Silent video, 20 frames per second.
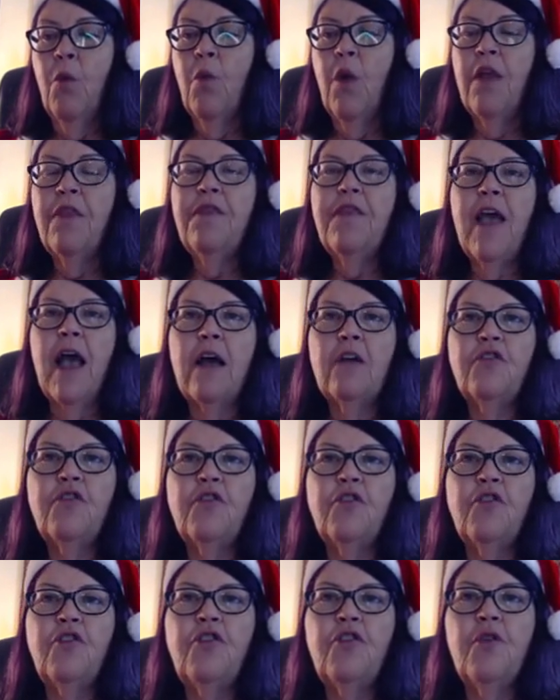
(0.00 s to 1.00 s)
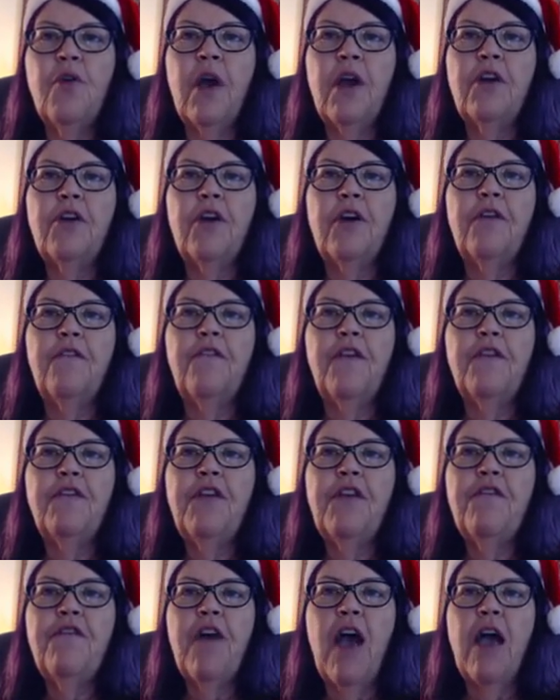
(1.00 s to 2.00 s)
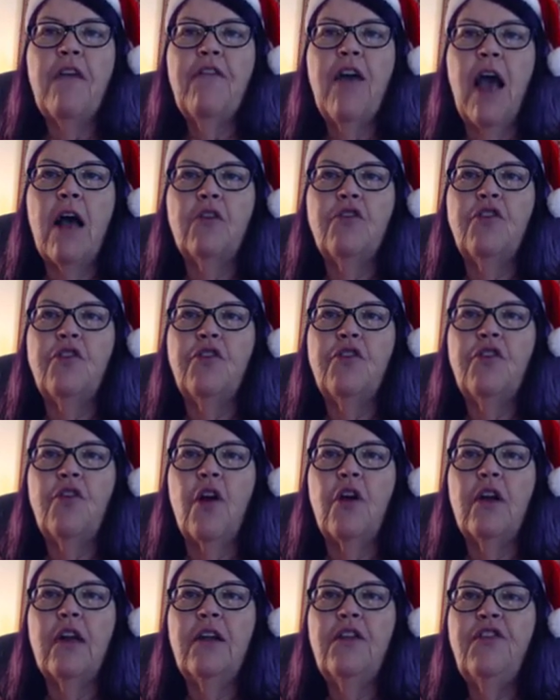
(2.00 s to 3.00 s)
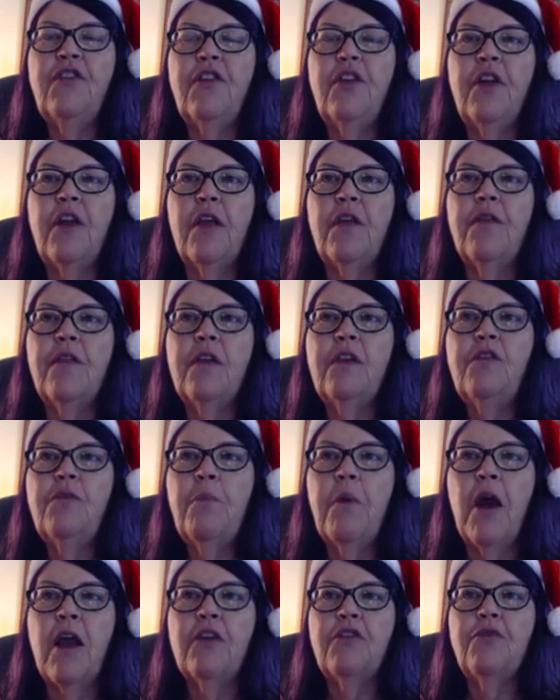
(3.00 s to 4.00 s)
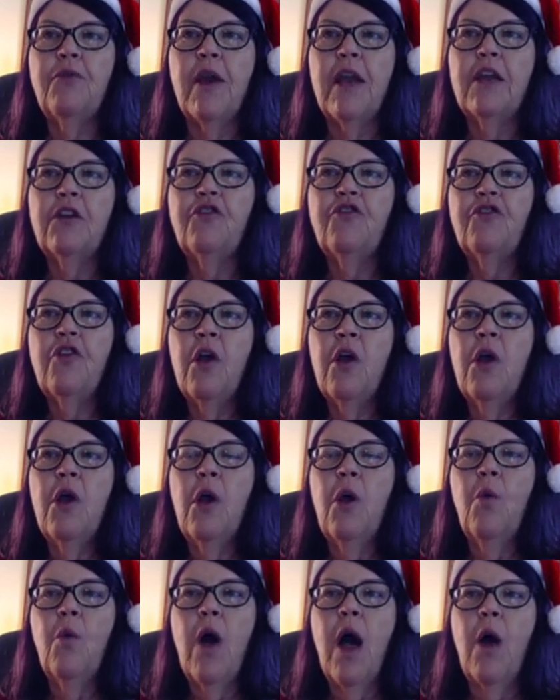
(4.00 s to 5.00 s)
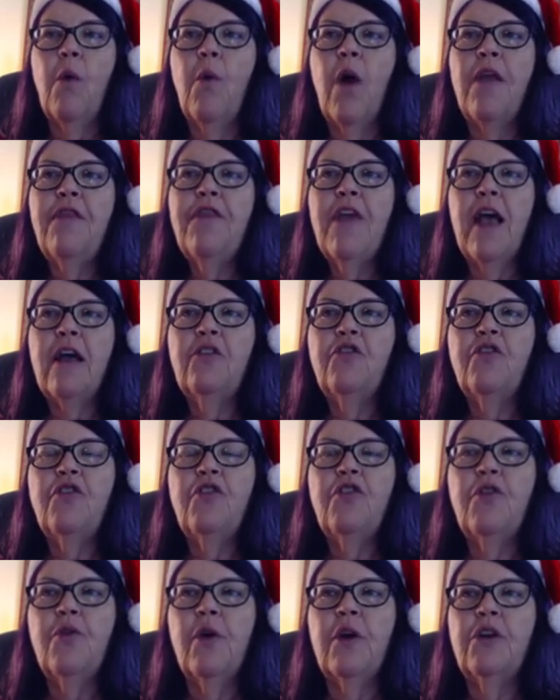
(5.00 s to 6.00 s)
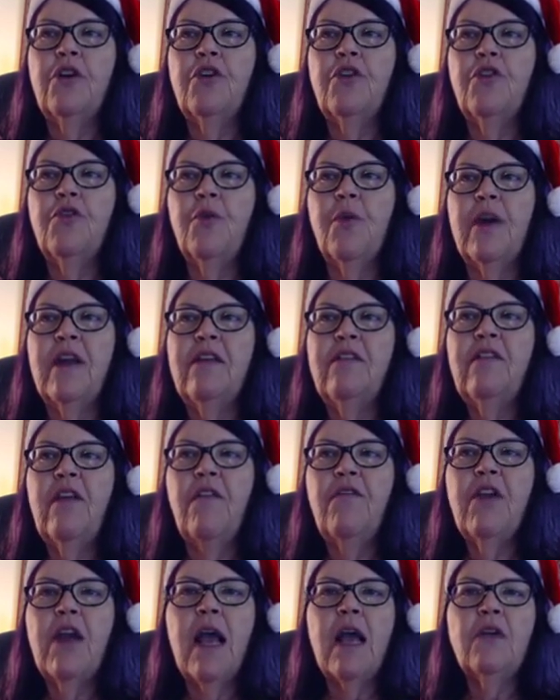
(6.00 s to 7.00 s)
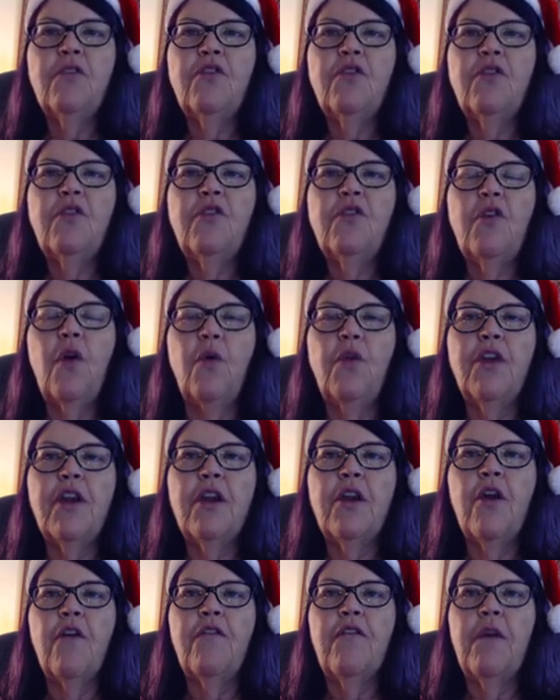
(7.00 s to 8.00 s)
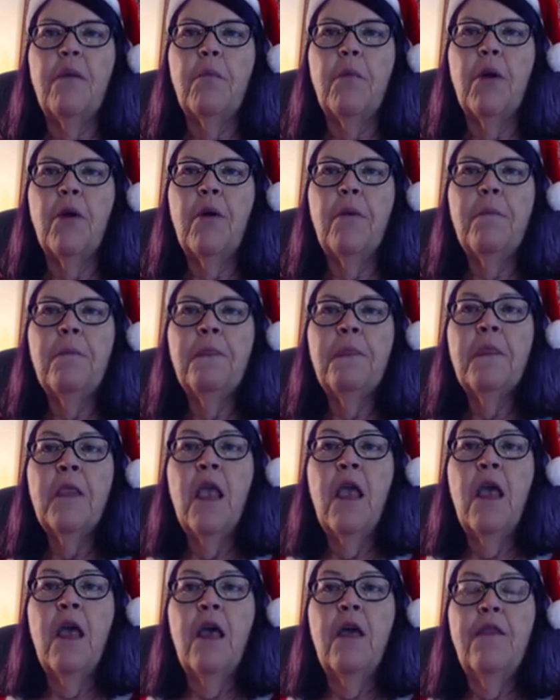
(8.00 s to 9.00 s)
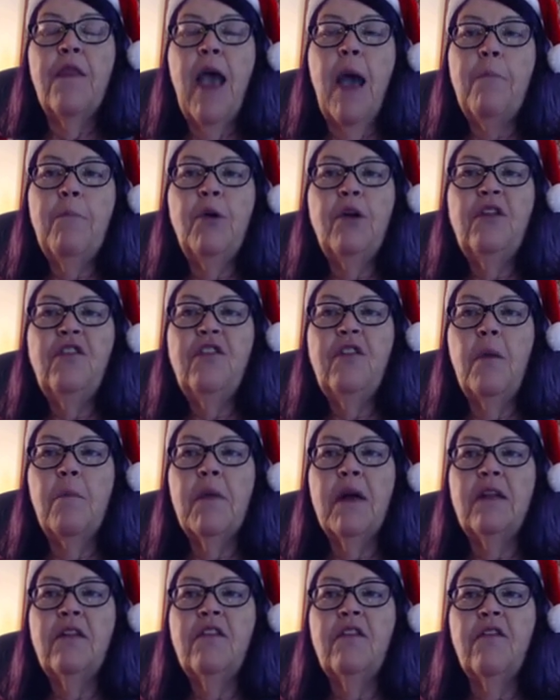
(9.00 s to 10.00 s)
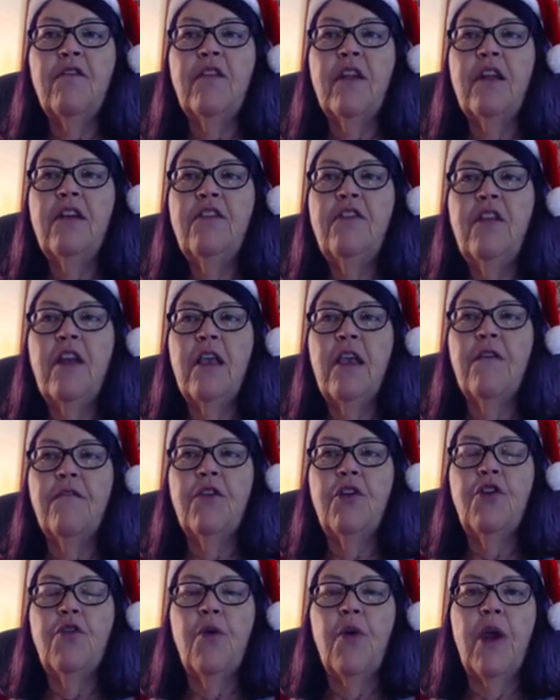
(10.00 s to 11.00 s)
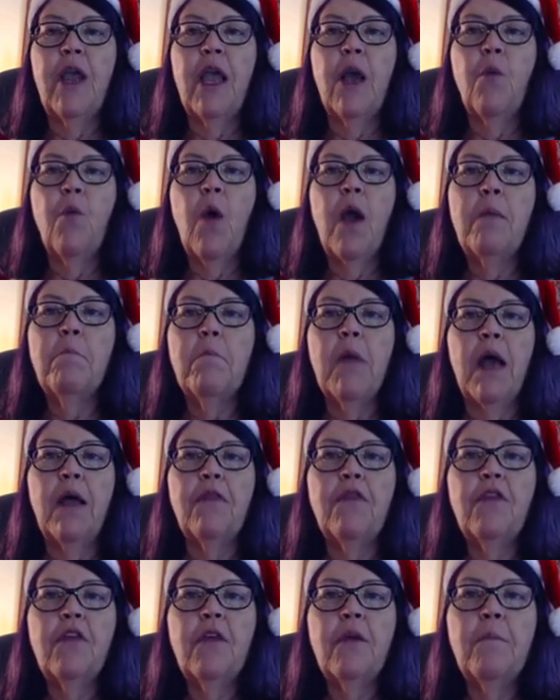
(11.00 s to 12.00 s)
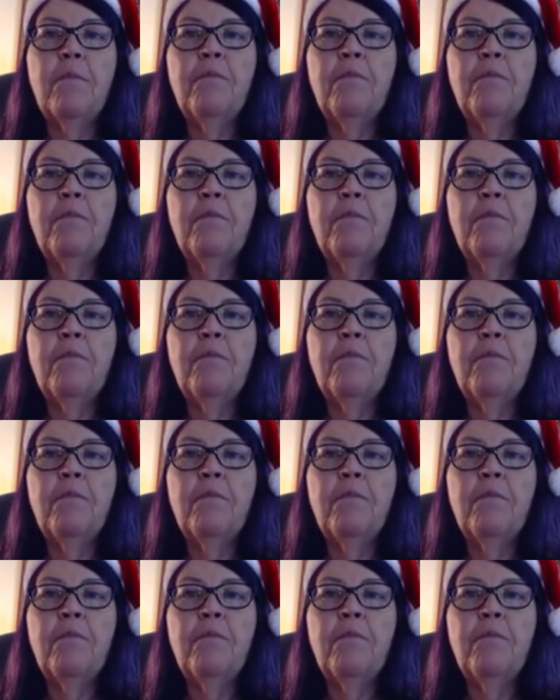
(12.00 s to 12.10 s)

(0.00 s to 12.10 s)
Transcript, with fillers: 1,255 houses are listed in this price range, while 1,227 houses sold in November. That puts the months of listing inventory at one month.